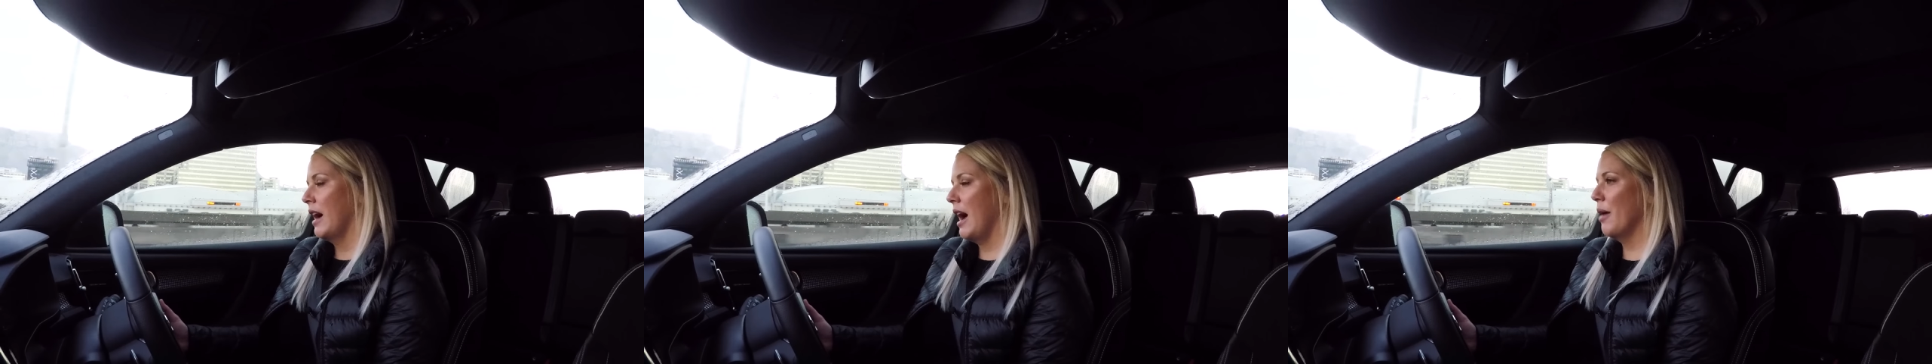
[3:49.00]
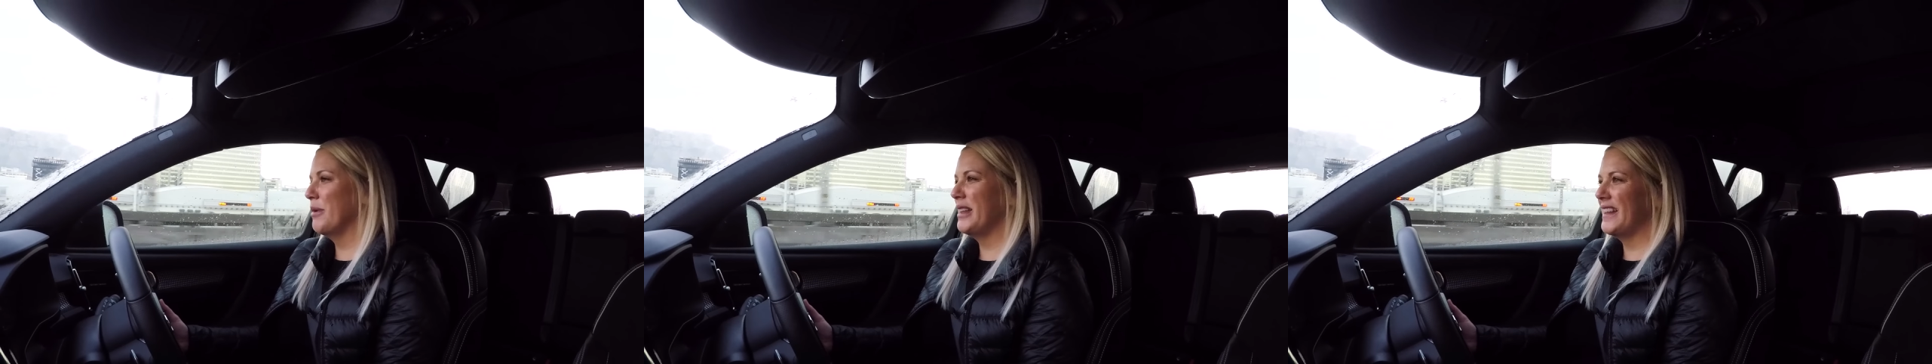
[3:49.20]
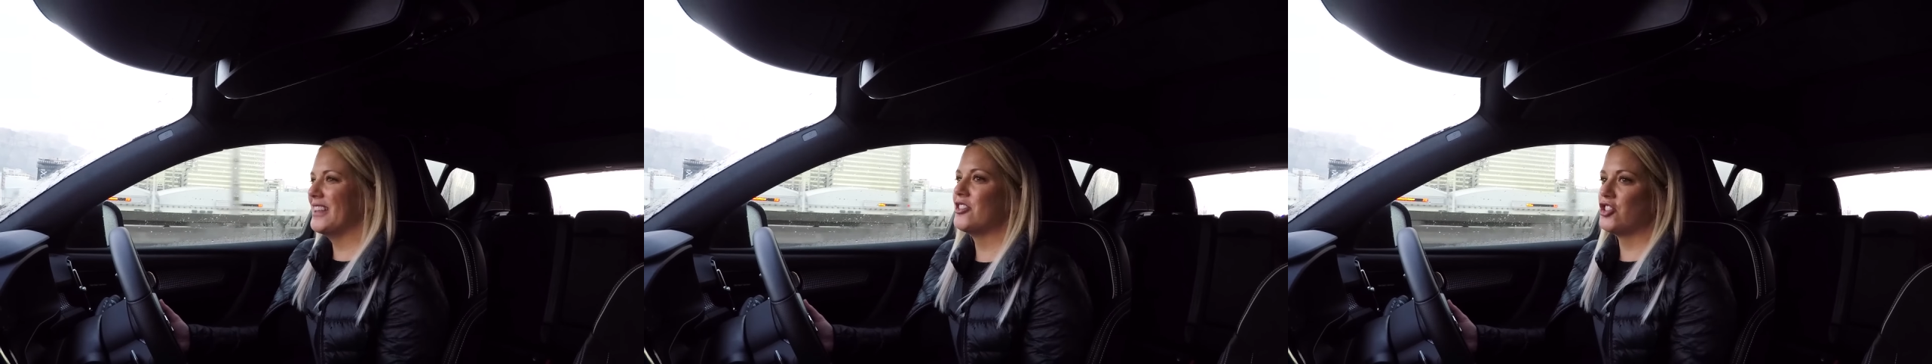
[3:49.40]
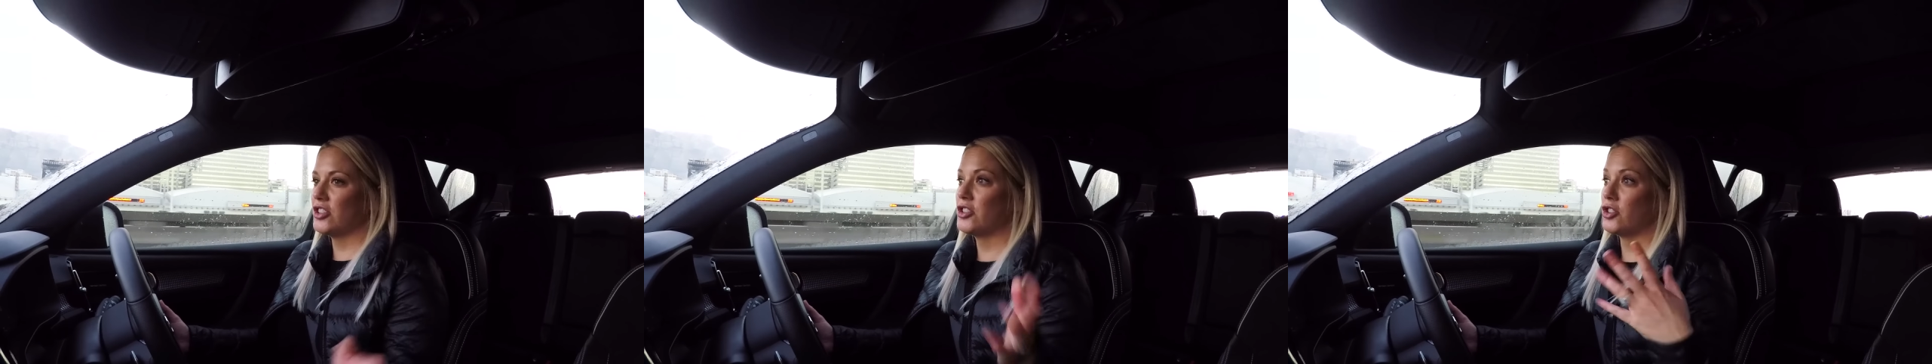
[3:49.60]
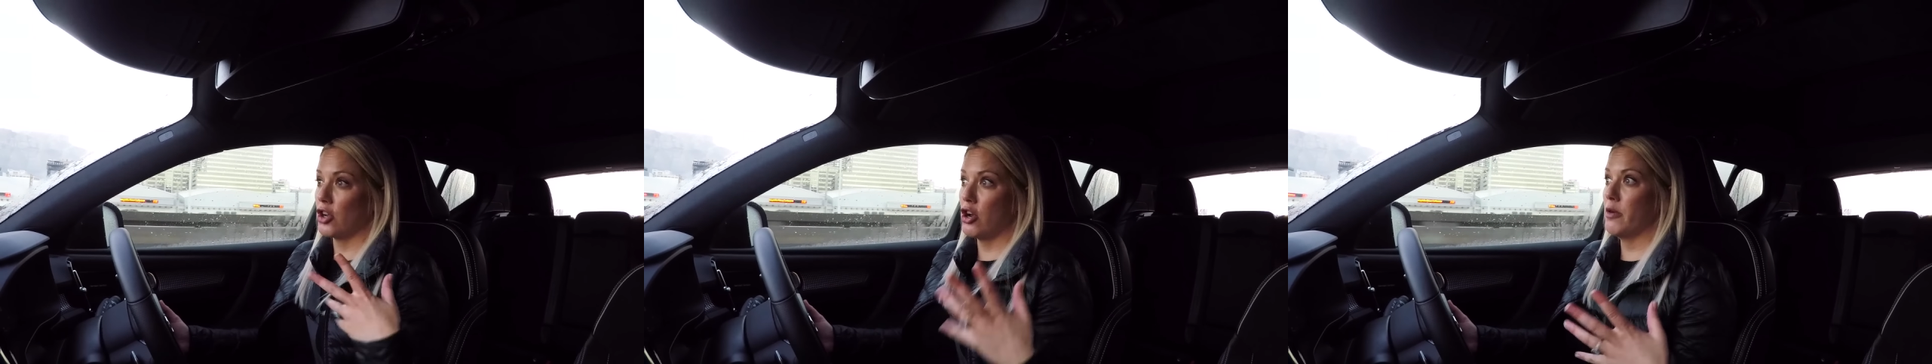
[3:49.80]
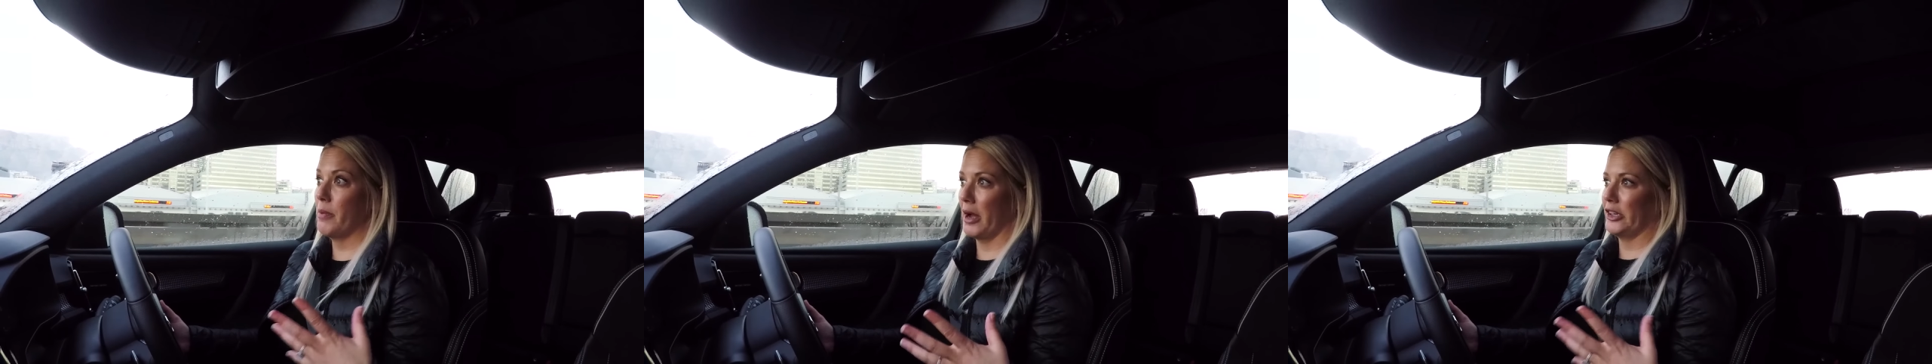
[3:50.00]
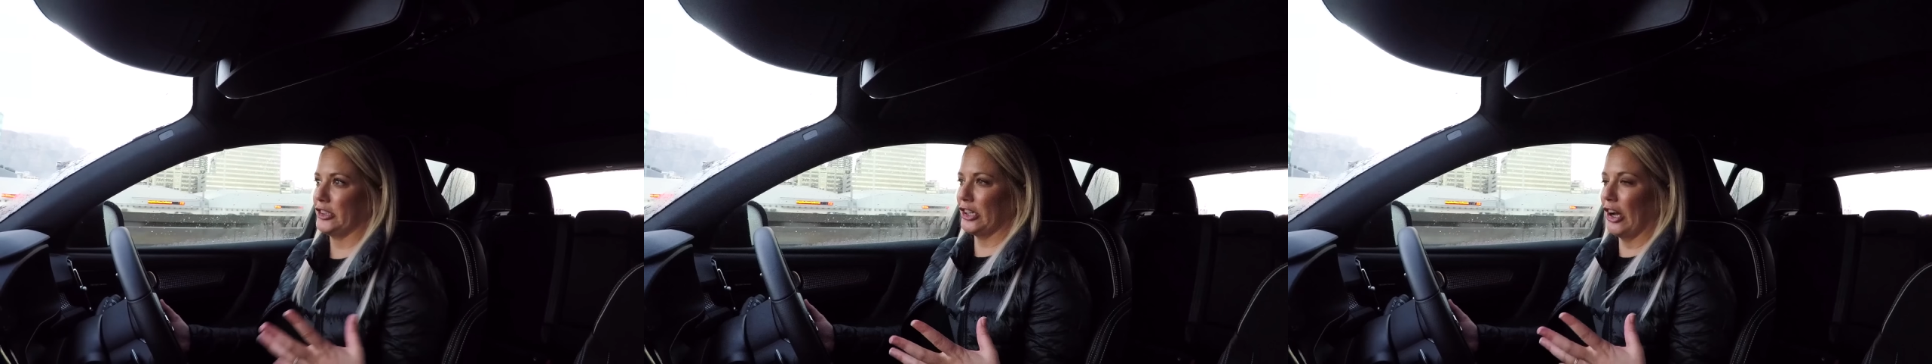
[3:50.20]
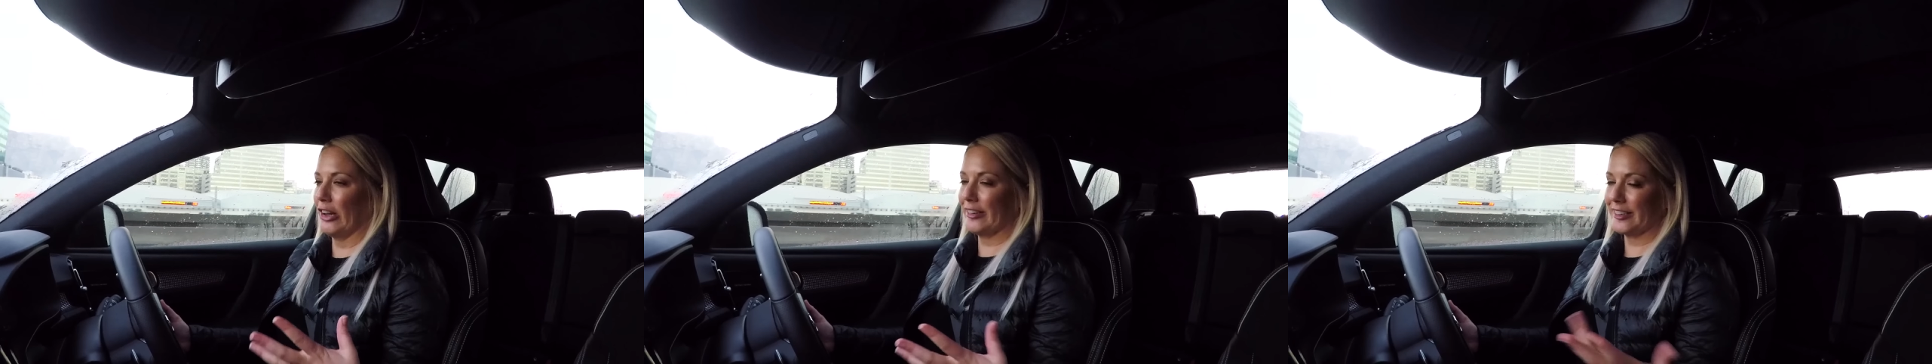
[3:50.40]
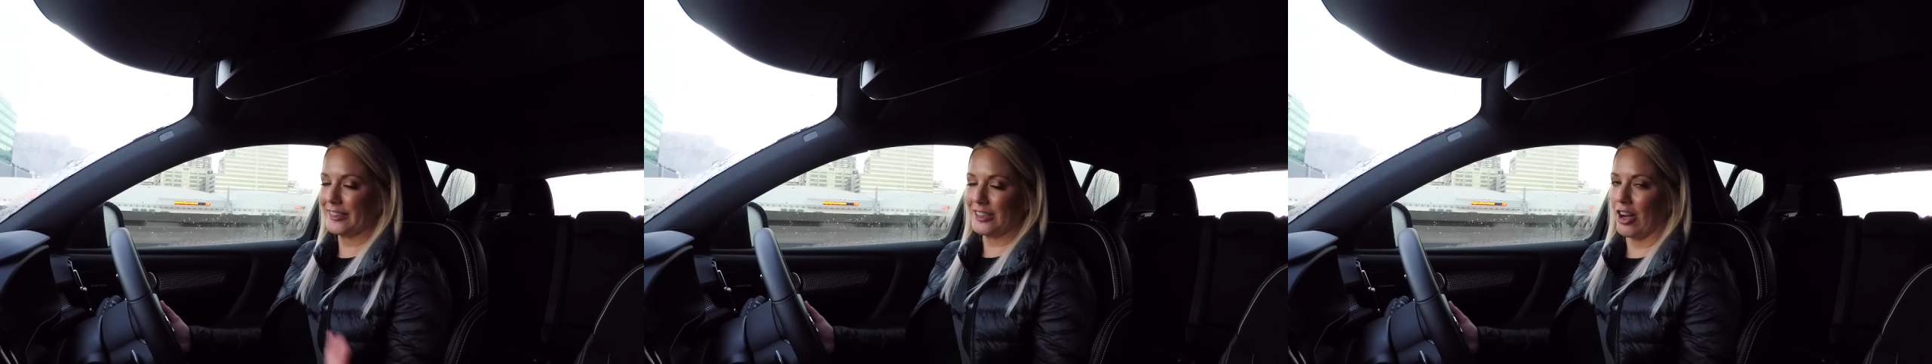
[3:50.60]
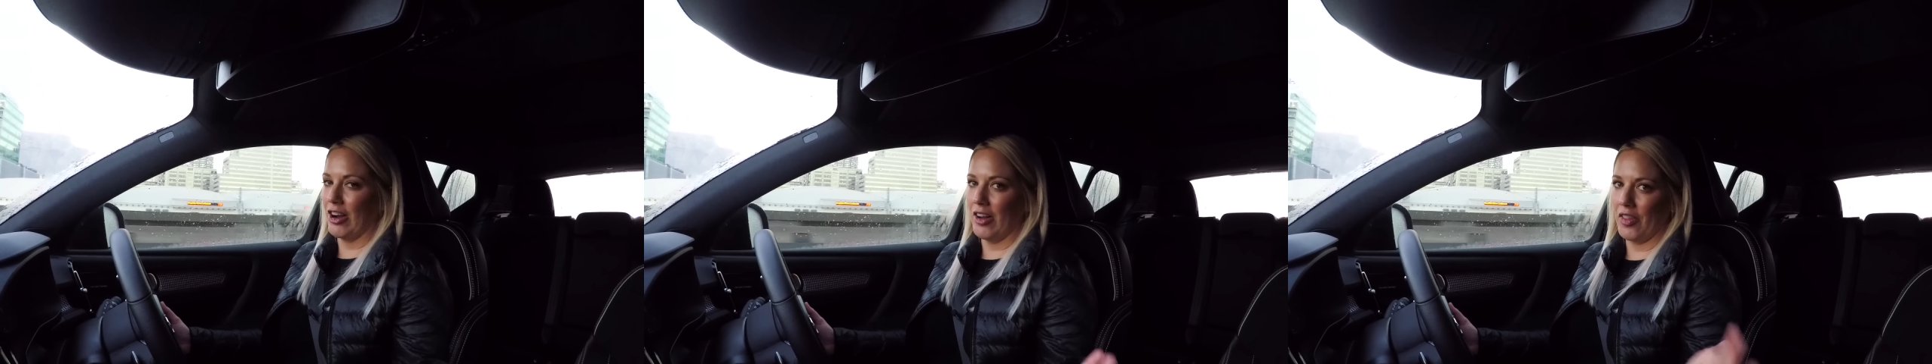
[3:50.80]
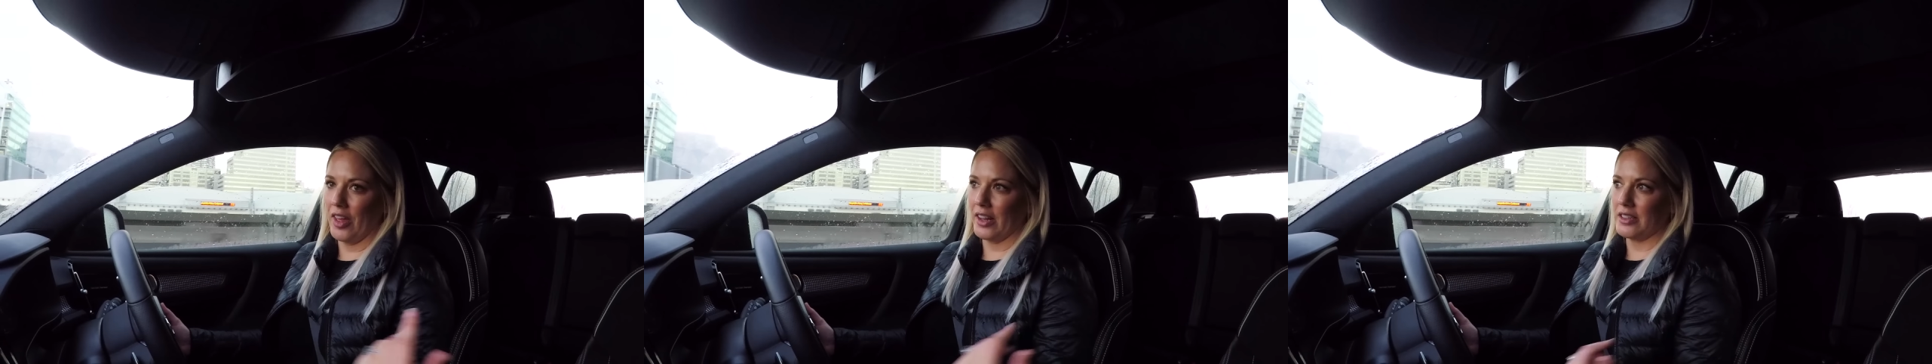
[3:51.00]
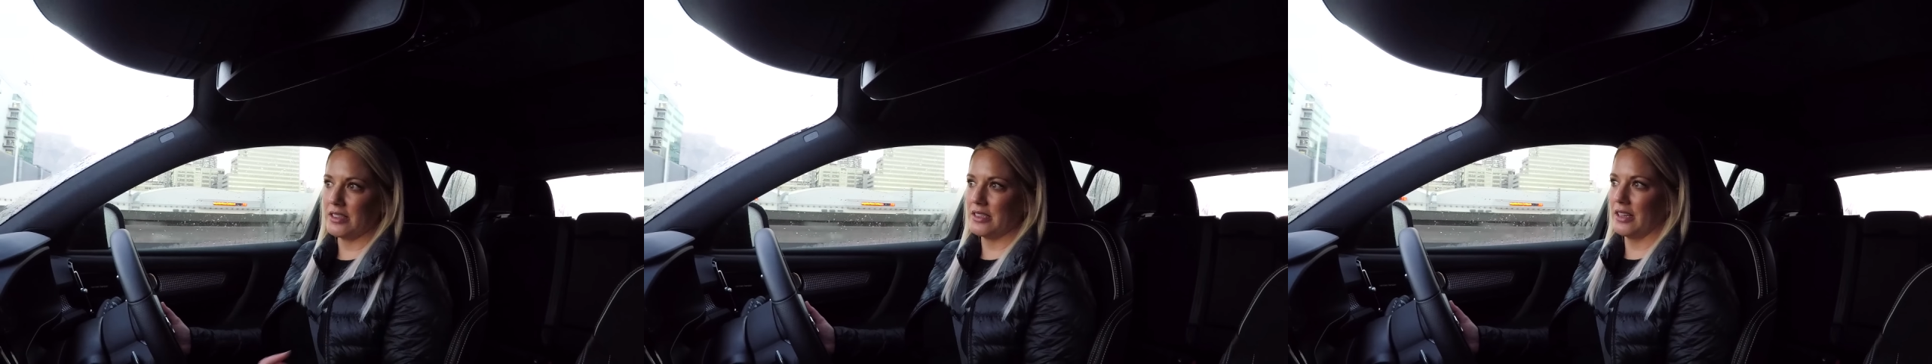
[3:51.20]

I mean, there's just so much on this car that